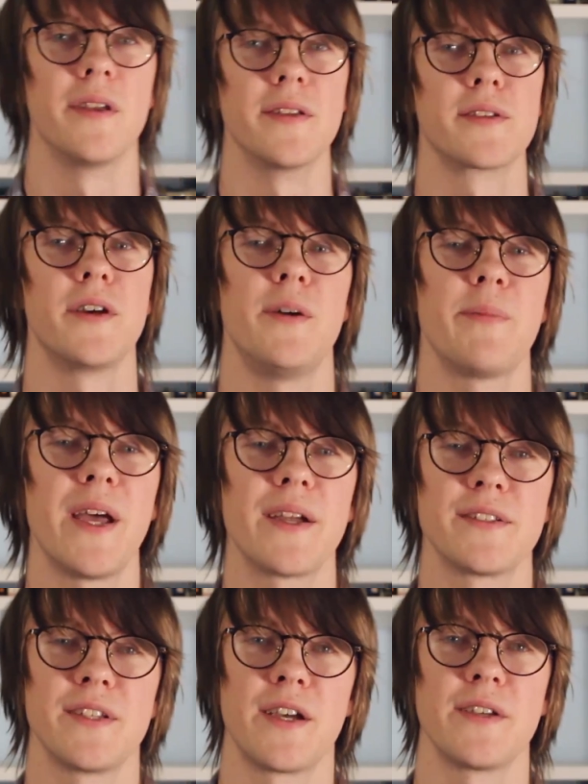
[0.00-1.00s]
Its
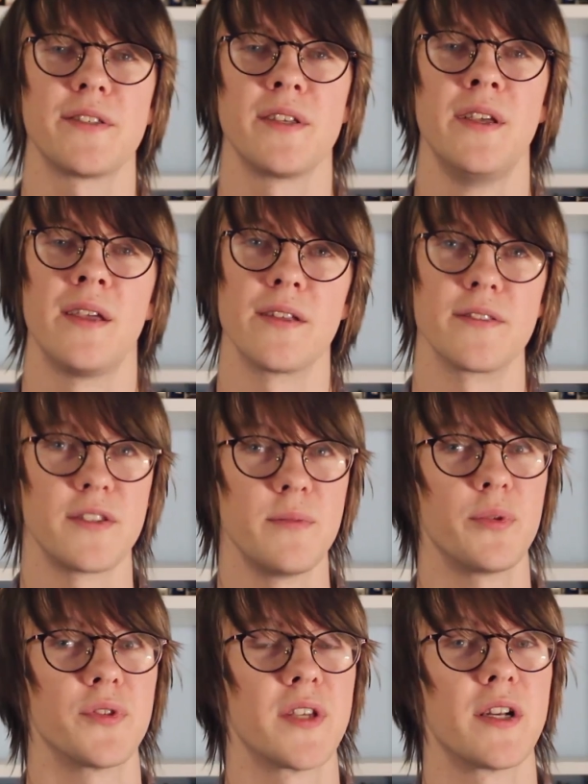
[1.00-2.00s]
compact size and
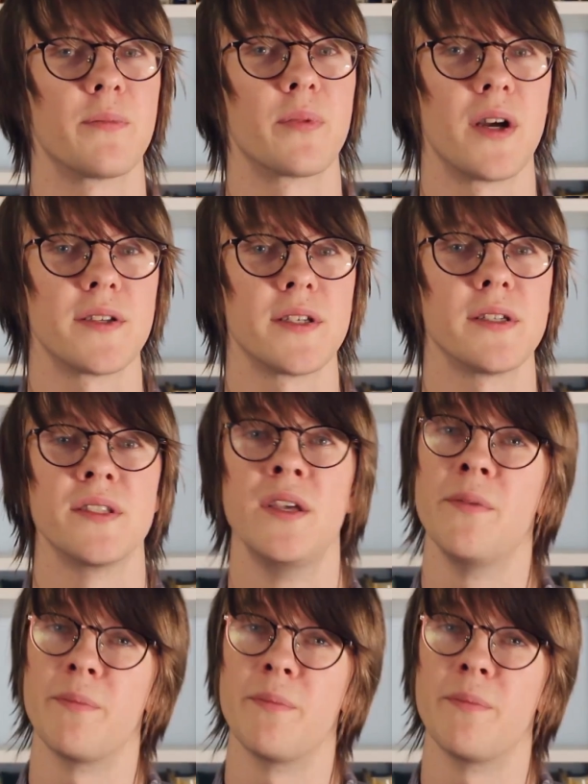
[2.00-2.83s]
simple setup process